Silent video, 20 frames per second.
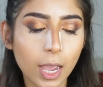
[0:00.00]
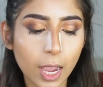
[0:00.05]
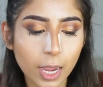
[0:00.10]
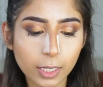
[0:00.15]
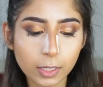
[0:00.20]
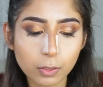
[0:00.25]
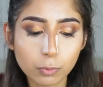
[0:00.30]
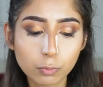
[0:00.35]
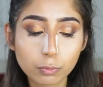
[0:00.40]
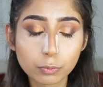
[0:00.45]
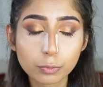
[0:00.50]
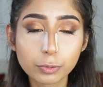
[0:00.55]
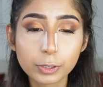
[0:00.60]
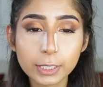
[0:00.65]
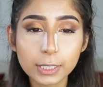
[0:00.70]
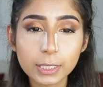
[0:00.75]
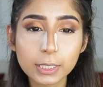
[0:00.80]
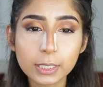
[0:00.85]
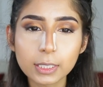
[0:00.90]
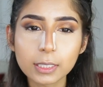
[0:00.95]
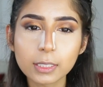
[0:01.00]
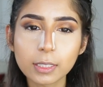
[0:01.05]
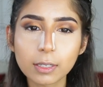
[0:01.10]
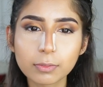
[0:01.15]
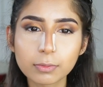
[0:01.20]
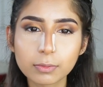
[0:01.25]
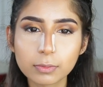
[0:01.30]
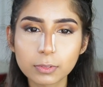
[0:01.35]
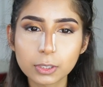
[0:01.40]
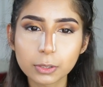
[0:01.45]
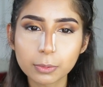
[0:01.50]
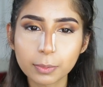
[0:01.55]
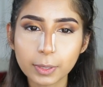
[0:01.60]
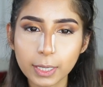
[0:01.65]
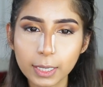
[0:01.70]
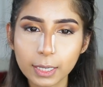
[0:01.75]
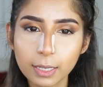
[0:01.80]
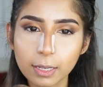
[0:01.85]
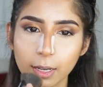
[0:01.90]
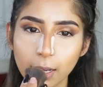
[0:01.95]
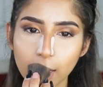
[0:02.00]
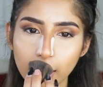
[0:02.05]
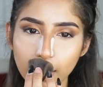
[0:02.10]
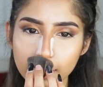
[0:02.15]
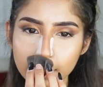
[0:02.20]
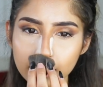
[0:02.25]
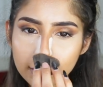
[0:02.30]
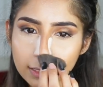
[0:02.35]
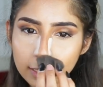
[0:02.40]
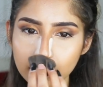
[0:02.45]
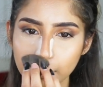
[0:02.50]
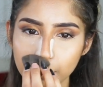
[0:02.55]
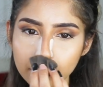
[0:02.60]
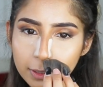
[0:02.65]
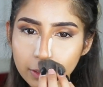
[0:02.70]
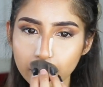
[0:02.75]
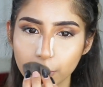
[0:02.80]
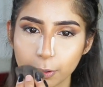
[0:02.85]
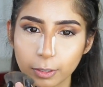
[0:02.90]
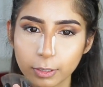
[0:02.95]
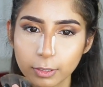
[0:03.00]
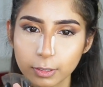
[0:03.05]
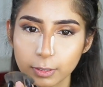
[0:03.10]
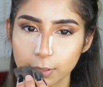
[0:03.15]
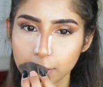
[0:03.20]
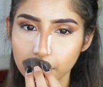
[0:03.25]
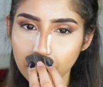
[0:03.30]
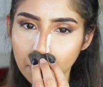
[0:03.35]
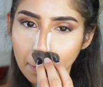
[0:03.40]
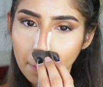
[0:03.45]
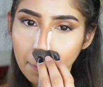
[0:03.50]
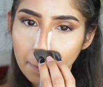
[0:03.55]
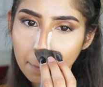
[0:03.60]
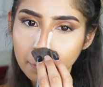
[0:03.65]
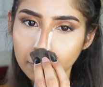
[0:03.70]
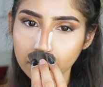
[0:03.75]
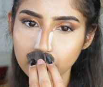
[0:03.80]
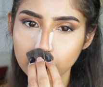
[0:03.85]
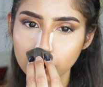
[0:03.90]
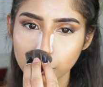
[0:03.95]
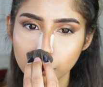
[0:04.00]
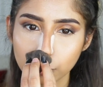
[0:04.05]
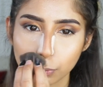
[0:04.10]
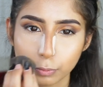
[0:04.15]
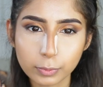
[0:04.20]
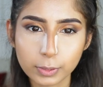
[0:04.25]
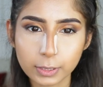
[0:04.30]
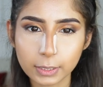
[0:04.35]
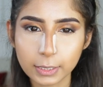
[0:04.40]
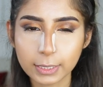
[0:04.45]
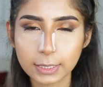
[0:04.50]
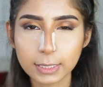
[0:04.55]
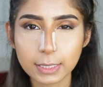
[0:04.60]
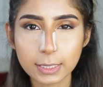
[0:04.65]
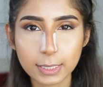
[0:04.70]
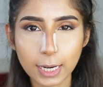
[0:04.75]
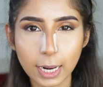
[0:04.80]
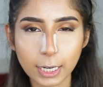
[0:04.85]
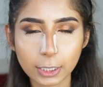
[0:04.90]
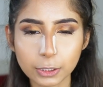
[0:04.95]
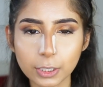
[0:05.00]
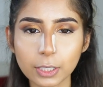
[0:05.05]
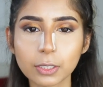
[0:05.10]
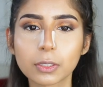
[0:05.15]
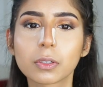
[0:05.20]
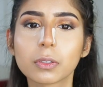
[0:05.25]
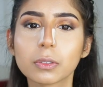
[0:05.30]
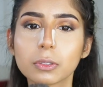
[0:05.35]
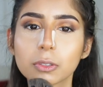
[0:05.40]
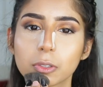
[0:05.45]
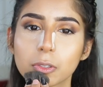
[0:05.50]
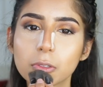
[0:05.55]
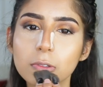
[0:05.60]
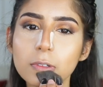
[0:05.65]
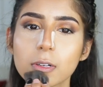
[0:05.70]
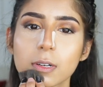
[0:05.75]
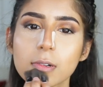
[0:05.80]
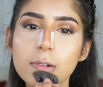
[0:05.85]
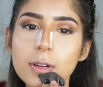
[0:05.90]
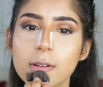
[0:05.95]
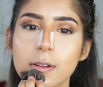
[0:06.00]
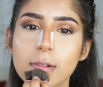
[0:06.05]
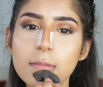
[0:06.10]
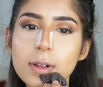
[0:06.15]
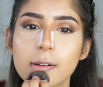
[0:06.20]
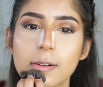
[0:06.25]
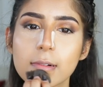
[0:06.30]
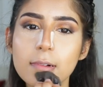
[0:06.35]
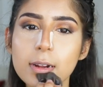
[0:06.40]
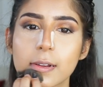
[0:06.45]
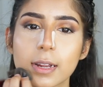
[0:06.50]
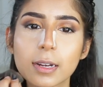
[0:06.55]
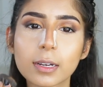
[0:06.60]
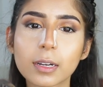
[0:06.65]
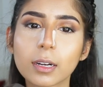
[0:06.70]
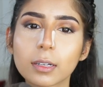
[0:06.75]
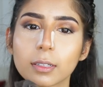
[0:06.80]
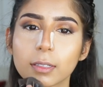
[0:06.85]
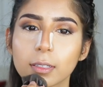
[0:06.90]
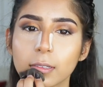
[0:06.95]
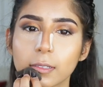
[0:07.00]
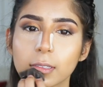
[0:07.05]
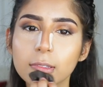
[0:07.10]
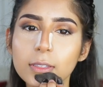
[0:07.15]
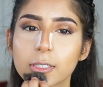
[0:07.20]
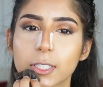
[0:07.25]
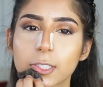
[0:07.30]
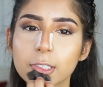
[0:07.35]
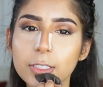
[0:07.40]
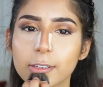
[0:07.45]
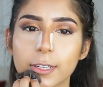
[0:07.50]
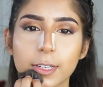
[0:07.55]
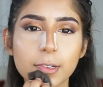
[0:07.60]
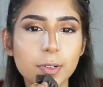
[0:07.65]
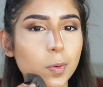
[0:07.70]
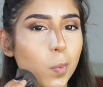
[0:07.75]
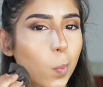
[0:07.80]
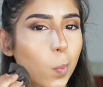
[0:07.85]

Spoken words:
I really love doing underneath my nose to really snatch that contour, and underneath the chin.